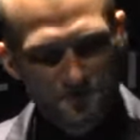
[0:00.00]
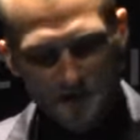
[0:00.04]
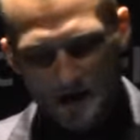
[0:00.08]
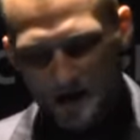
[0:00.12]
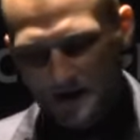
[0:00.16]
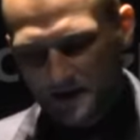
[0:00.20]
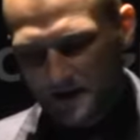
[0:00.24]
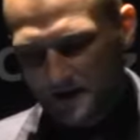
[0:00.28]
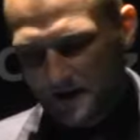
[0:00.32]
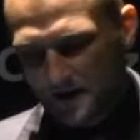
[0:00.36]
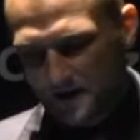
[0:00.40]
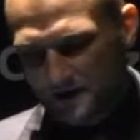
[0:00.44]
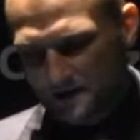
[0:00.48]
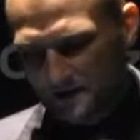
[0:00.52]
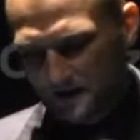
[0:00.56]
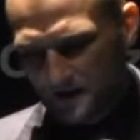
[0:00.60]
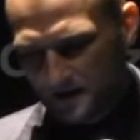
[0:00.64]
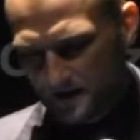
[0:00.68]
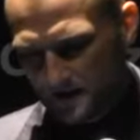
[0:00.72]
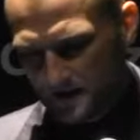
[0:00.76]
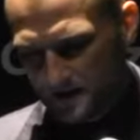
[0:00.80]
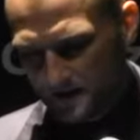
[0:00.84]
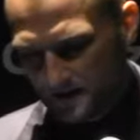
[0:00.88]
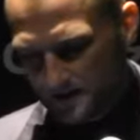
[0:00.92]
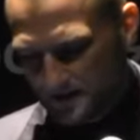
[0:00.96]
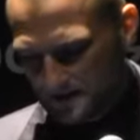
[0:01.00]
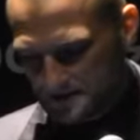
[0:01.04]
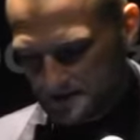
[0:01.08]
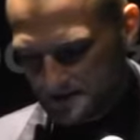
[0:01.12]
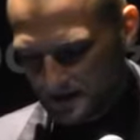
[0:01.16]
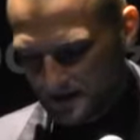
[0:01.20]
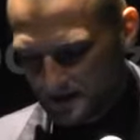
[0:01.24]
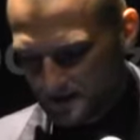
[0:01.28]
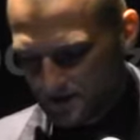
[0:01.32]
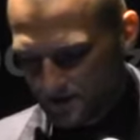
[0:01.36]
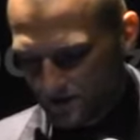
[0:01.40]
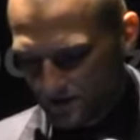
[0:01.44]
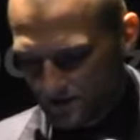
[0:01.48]
Al-Qaeda's
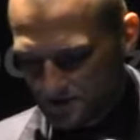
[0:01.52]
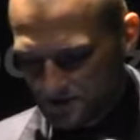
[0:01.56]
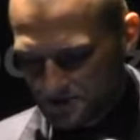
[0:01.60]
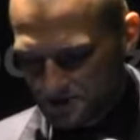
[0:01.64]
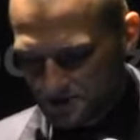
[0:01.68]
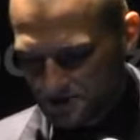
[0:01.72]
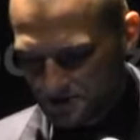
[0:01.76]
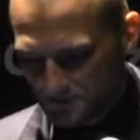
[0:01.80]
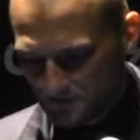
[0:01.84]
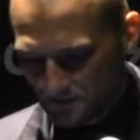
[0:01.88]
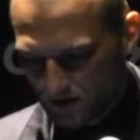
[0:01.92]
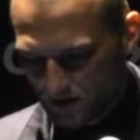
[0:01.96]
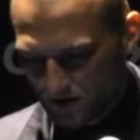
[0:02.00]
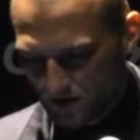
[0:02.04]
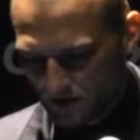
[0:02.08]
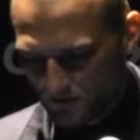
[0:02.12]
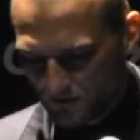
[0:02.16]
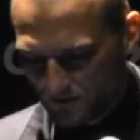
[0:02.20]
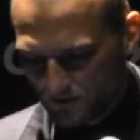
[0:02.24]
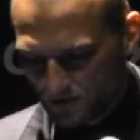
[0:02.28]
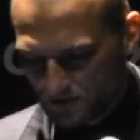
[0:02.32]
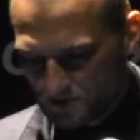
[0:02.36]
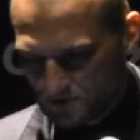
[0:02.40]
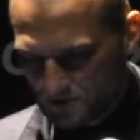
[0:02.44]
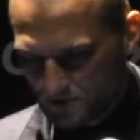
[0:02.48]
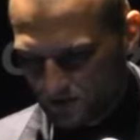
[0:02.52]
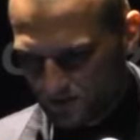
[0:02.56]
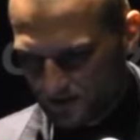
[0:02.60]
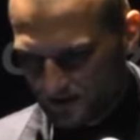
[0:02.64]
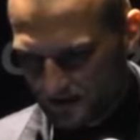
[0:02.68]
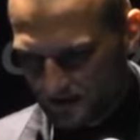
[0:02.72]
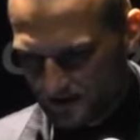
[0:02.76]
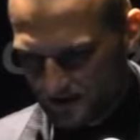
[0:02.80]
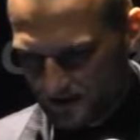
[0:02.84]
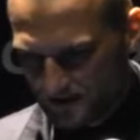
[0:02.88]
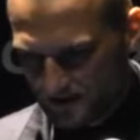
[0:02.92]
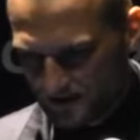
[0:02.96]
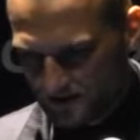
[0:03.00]
ideology more so
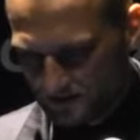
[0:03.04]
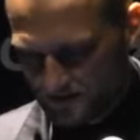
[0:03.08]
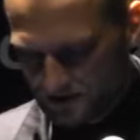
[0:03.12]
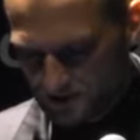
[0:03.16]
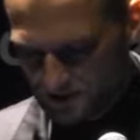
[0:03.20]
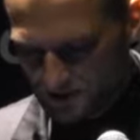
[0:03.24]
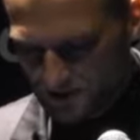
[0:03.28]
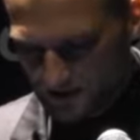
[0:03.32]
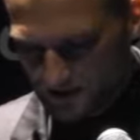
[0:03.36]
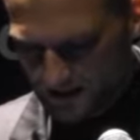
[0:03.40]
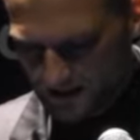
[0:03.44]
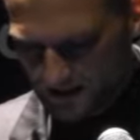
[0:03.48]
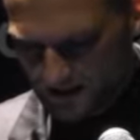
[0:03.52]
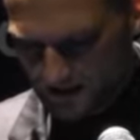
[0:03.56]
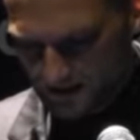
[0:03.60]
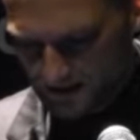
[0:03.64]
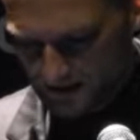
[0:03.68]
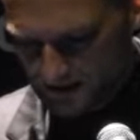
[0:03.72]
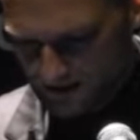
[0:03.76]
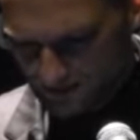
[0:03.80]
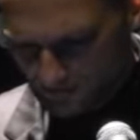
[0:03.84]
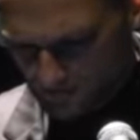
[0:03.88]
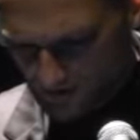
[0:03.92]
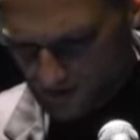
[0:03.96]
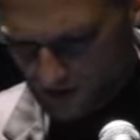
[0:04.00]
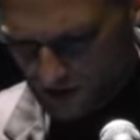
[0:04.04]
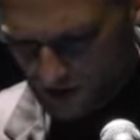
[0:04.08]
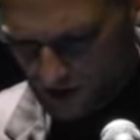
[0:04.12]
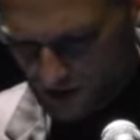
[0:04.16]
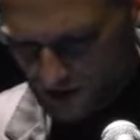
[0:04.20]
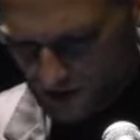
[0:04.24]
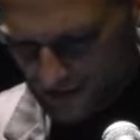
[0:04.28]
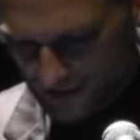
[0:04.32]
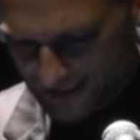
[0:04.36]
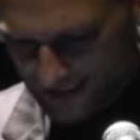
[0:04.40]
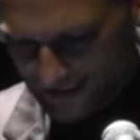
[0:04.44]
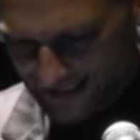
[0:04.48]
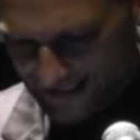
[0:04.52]
than
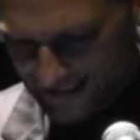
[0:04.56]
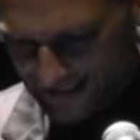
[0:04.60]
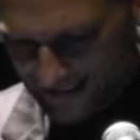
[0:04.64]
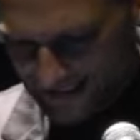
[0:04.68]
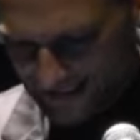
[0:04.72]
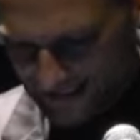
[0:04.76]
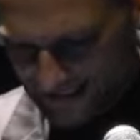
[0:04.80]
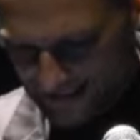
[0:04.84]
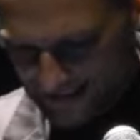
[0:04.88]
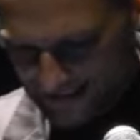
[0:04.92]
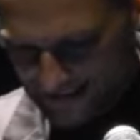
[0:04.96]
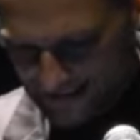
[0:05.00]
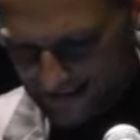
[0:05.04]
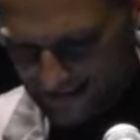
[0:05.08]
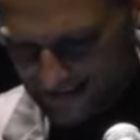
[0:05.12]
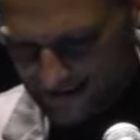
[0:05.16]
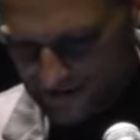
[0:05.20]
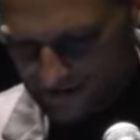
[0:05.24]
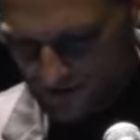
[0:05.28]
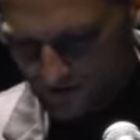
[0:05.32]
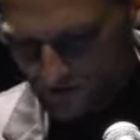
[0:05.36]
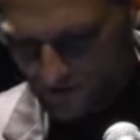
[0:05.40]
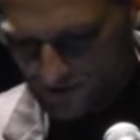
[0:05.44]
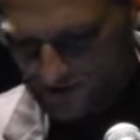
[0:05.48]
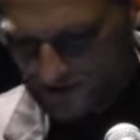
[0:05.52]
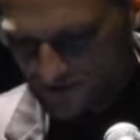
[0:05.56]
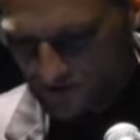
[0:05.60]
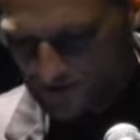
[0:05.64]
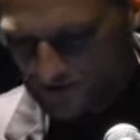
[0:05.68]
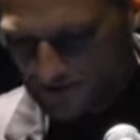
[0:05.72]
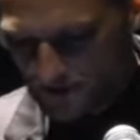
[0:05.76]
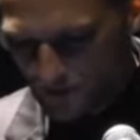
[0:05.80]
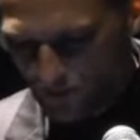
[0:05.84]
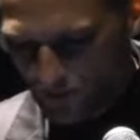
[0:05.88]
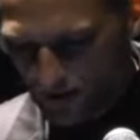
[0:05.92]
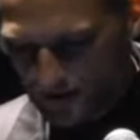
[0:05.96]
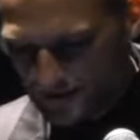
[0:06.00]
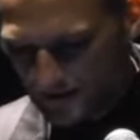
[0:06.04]
diminishing it. So this was
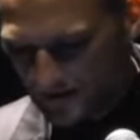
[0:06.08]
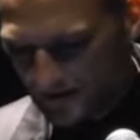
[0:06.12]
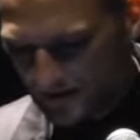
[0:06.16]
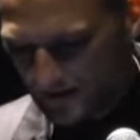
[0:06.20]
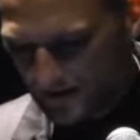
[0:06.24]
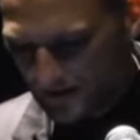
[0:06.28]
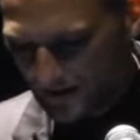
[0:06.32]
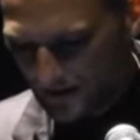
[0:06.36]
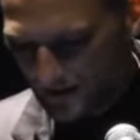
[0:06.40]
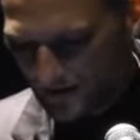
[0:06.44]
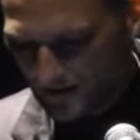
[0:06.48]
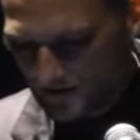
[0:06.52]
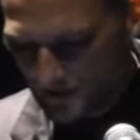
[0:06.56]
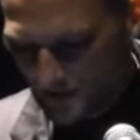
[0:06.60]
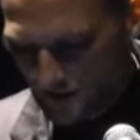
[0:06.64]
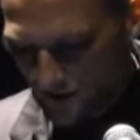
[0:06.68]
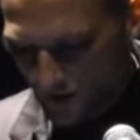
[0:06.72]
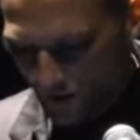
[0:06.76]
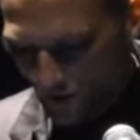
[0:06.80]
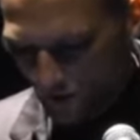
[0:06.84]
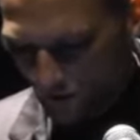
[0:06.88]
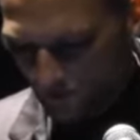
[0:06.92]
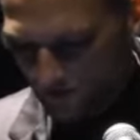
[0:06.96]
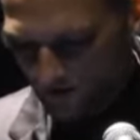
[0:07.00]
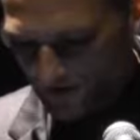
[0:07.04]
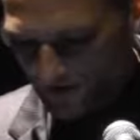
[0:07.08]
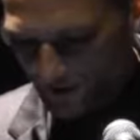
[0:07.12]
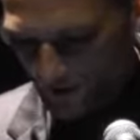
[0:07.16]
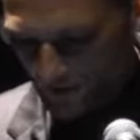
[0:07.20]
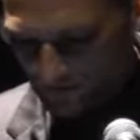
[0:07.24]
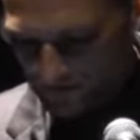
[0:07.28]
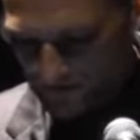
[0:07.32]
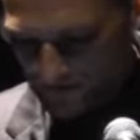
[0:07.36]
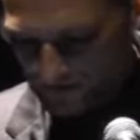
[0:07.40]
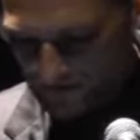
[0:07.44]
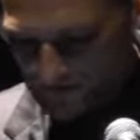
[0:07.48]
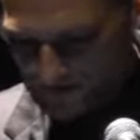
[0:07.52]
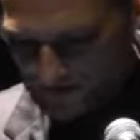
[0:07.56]
quite a overly
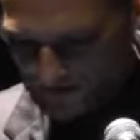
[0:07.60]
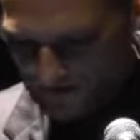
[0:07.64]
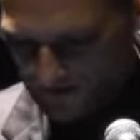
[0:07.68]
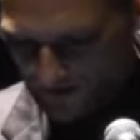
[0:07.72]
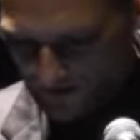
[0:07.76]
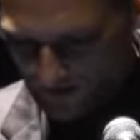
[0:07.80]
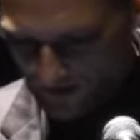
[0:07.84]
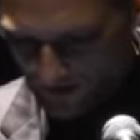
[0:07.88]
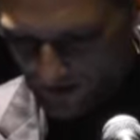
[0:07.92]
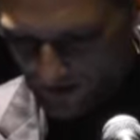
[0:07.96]
optimistic